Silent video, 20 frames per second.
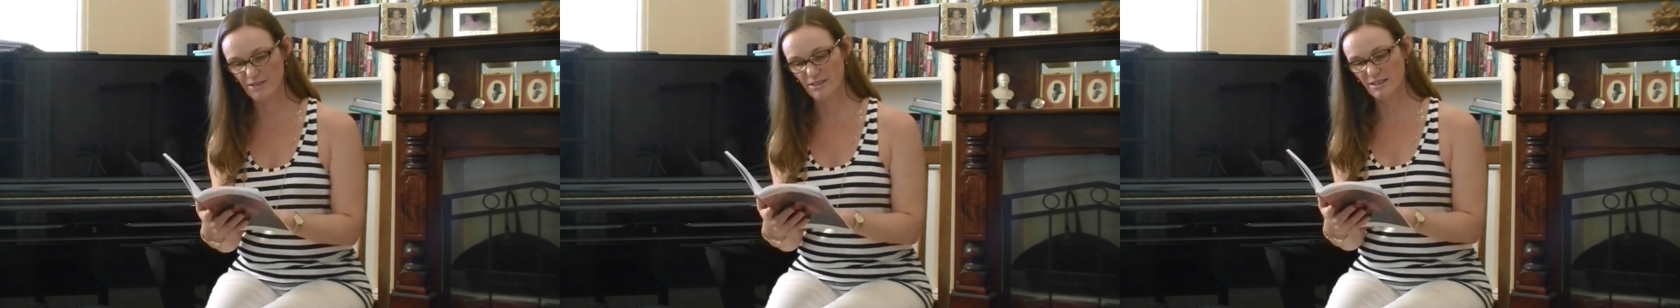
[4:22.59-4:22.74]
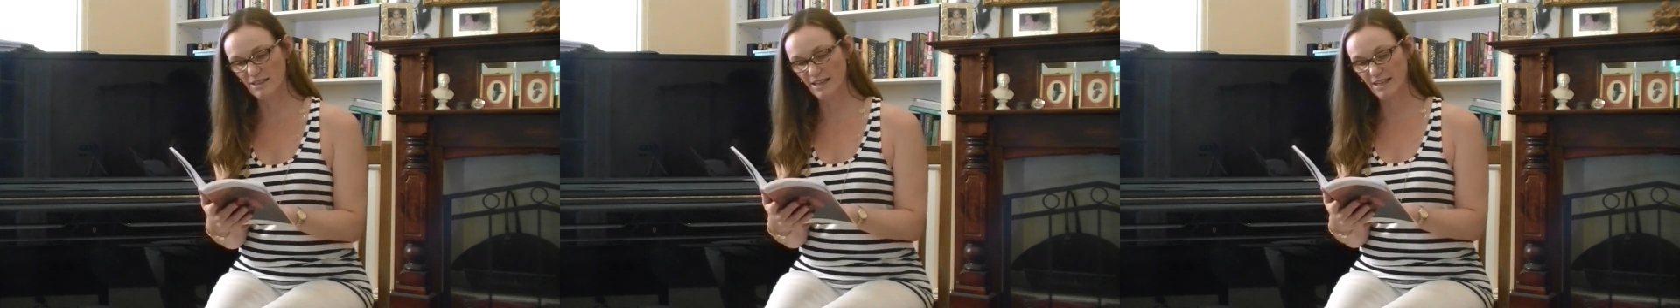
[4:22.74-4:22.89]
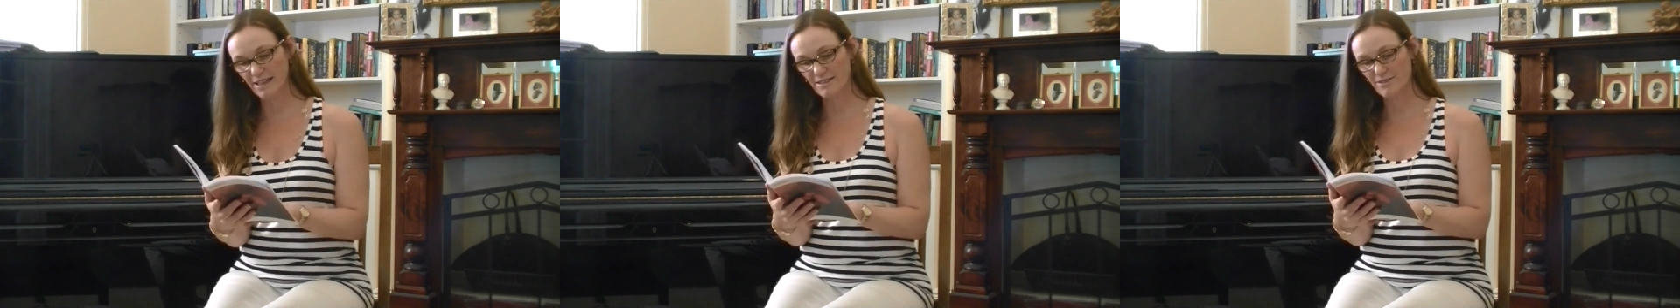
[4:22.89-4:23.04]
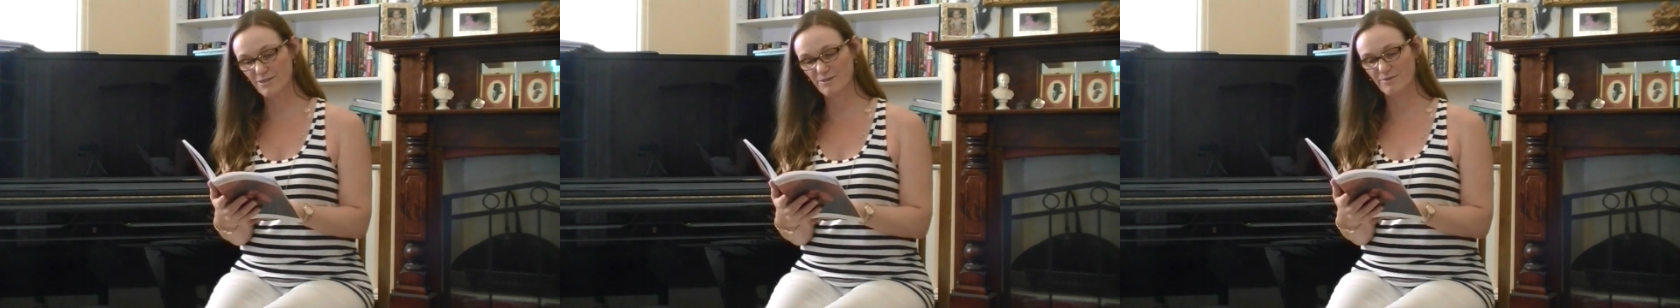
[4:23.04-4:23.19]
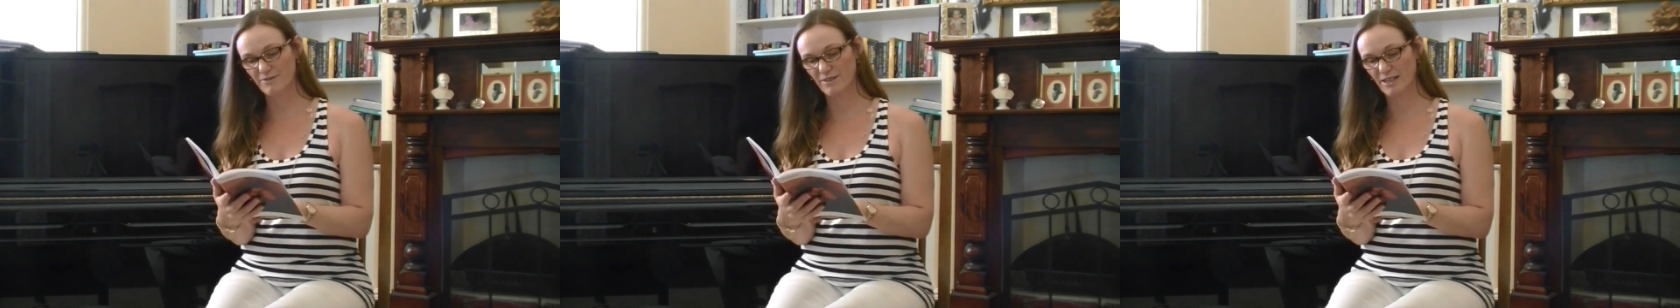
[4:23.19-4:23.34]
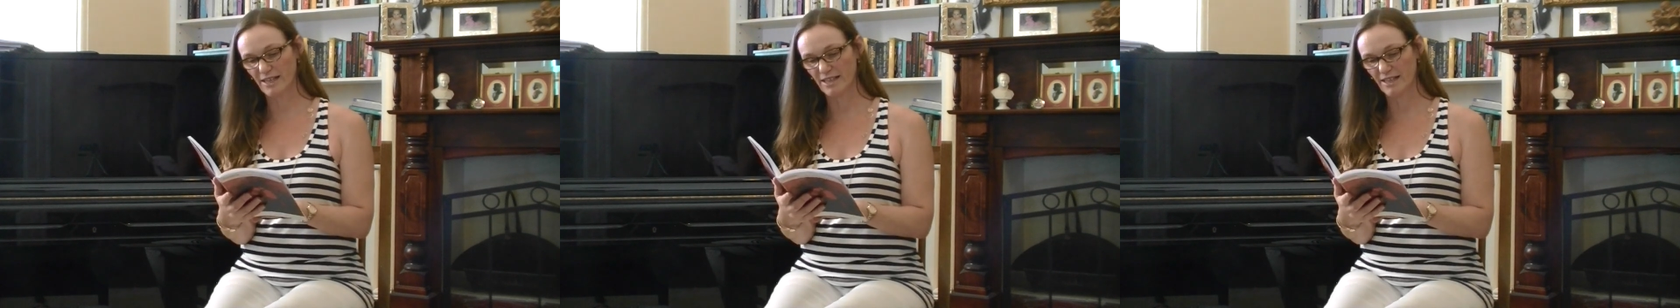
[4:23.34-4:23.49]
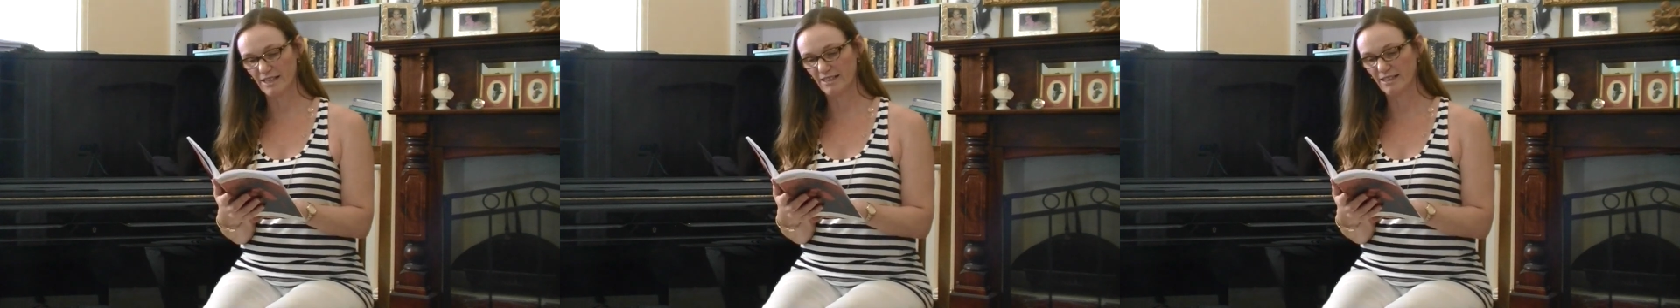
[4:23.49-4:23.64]
and late on
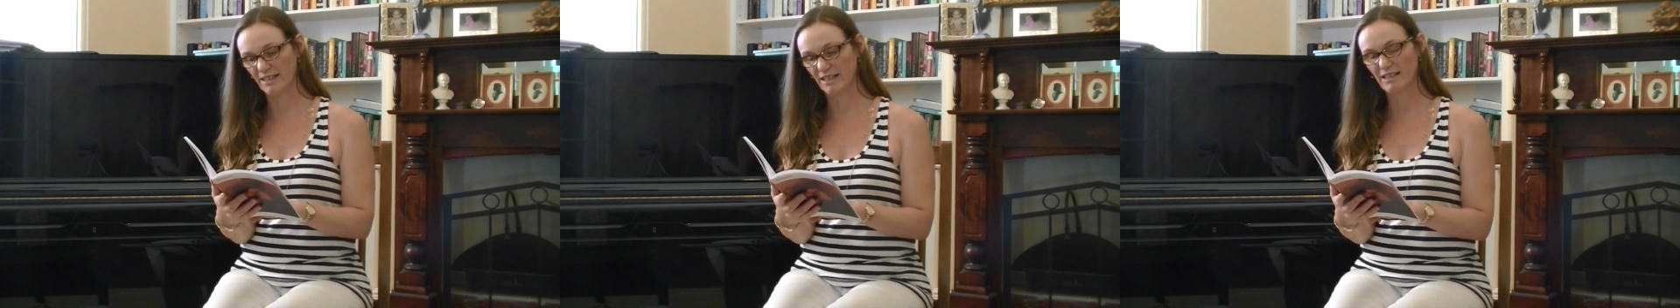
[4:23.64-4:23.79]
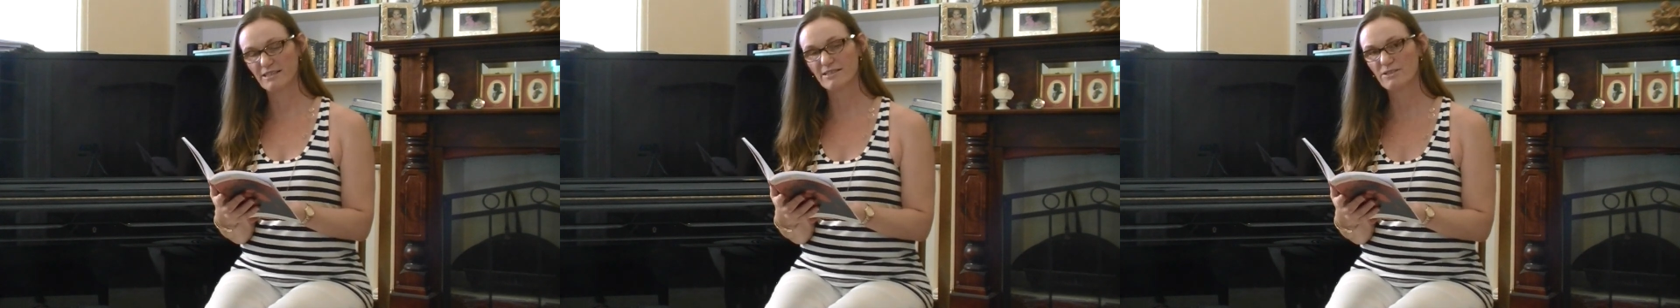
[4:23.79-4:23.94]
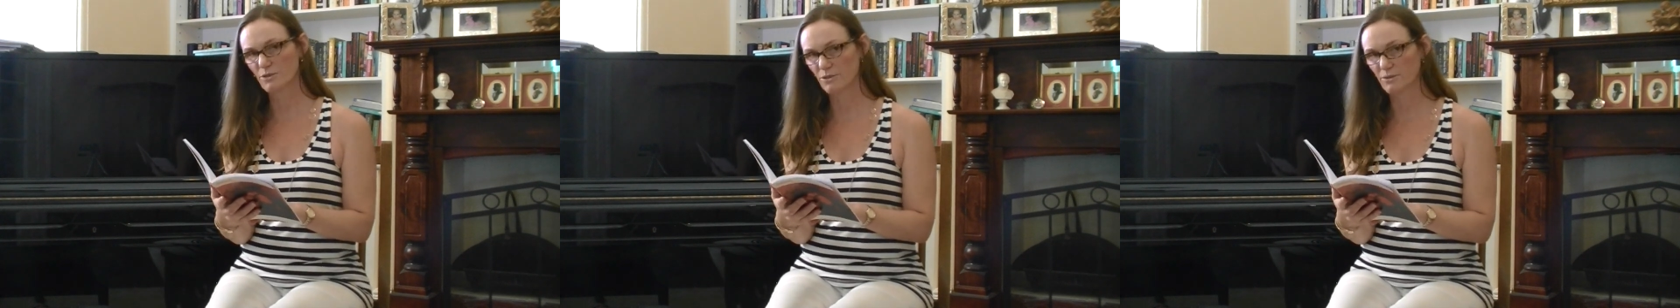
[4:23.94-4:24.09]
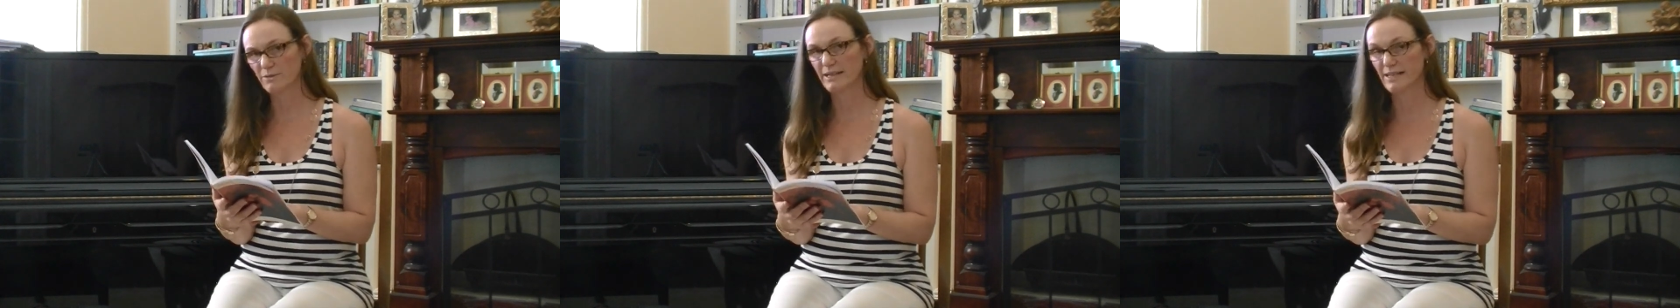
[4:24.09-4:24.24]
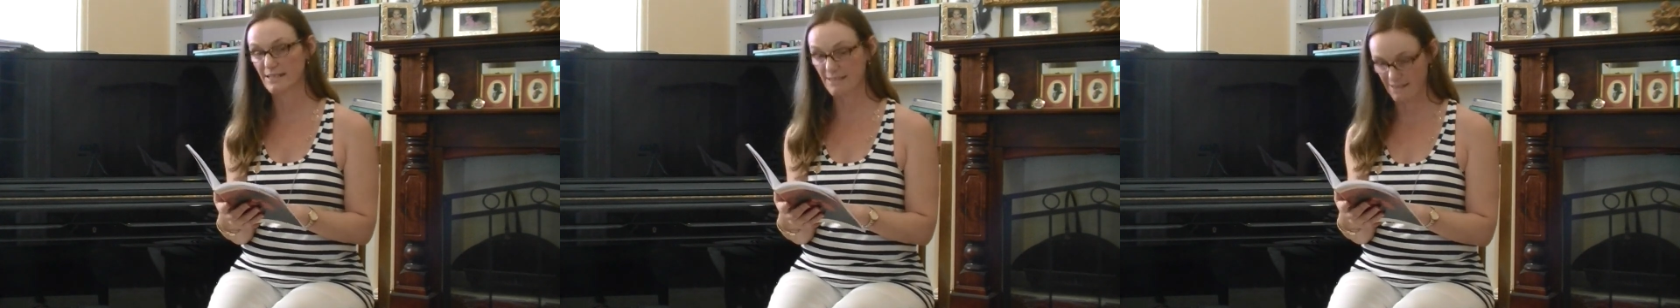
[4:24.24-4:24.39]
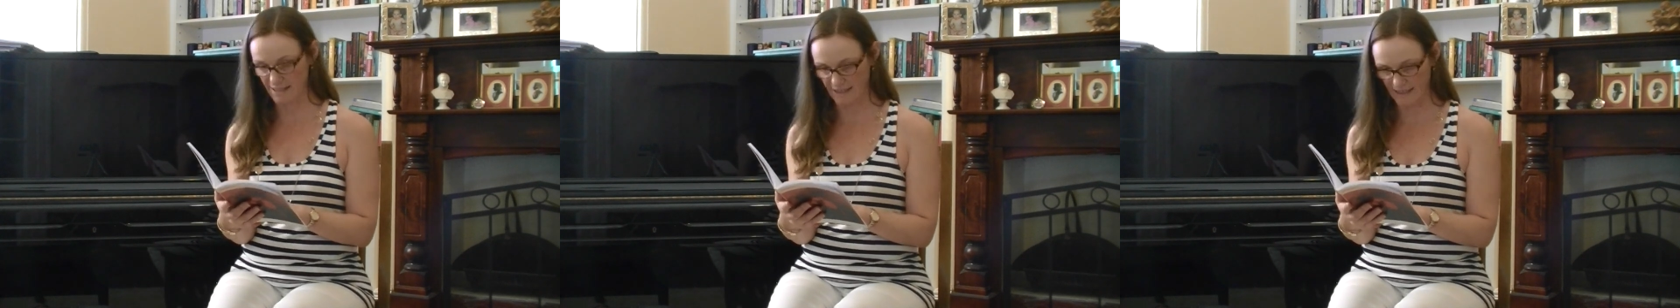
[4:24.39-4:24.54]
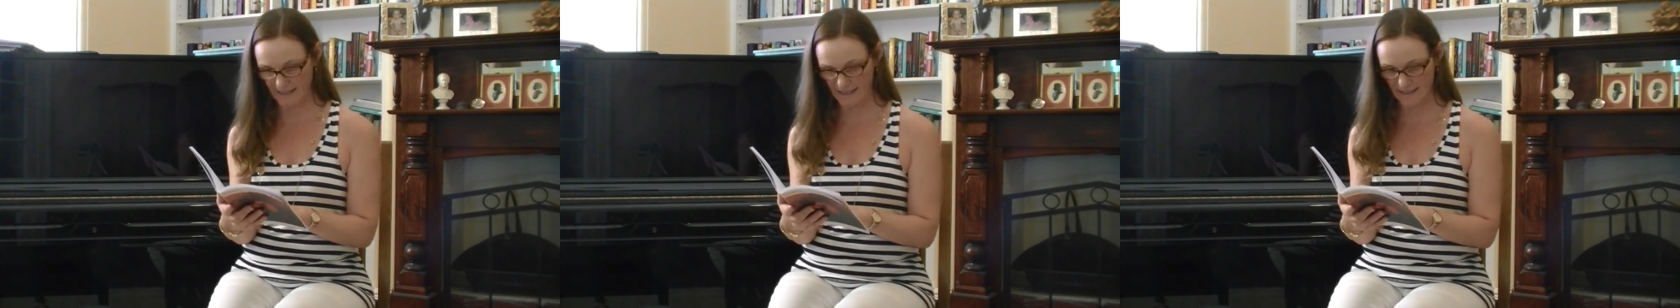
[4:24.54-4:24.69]
Friday nights,
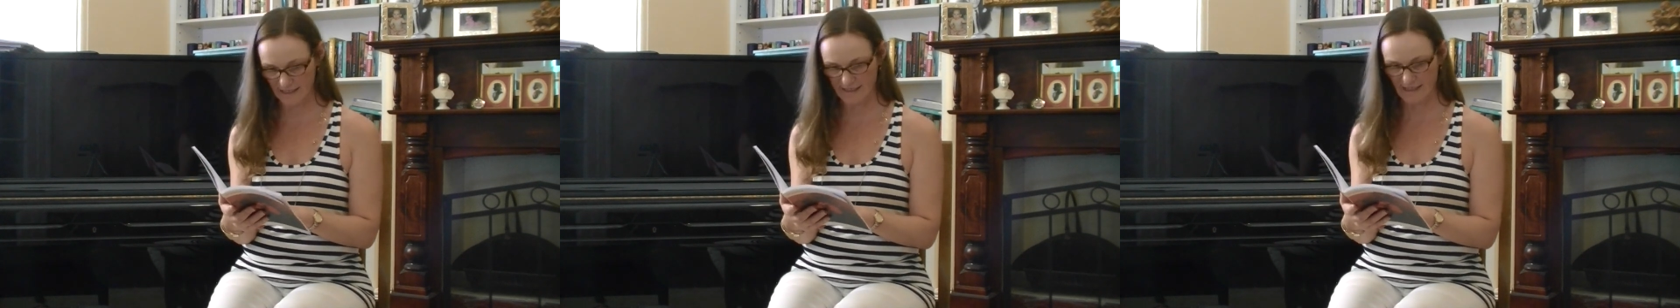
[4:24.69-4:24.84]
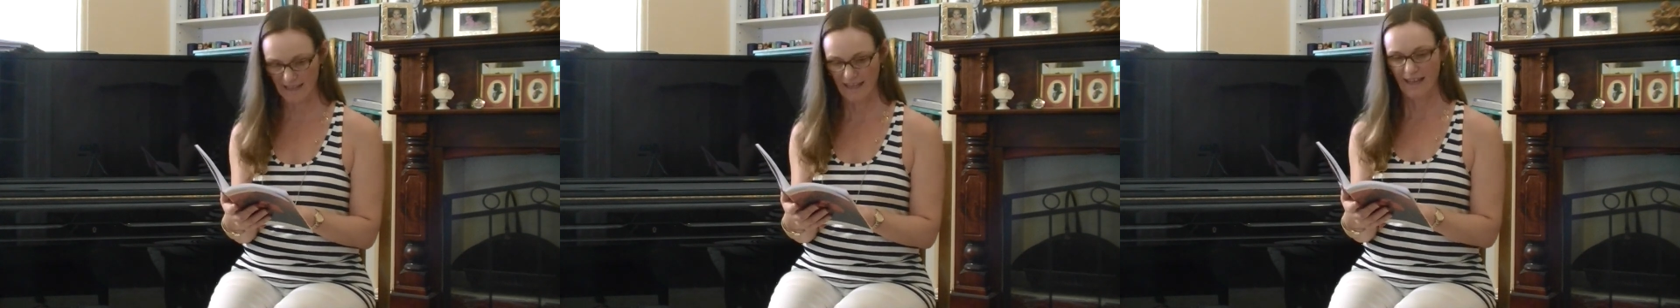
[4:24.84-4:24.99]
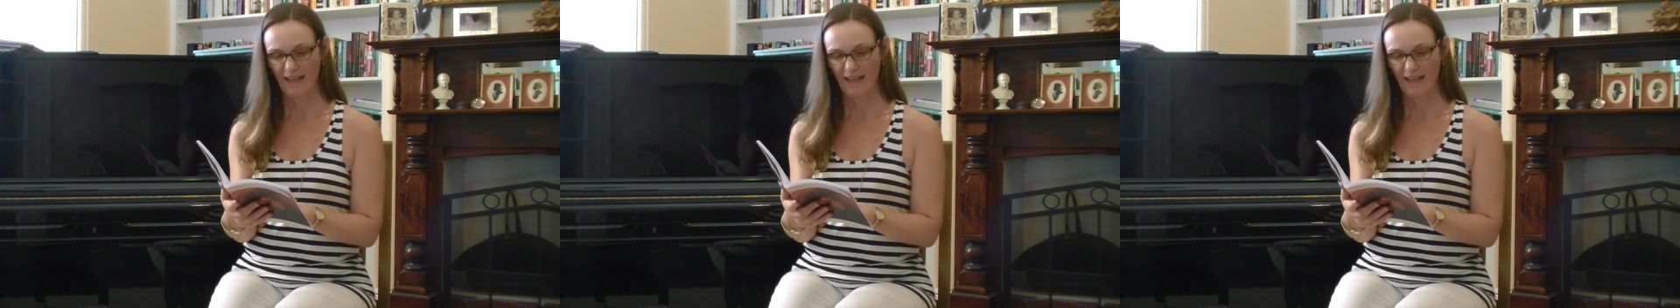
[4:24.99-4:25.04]
always late,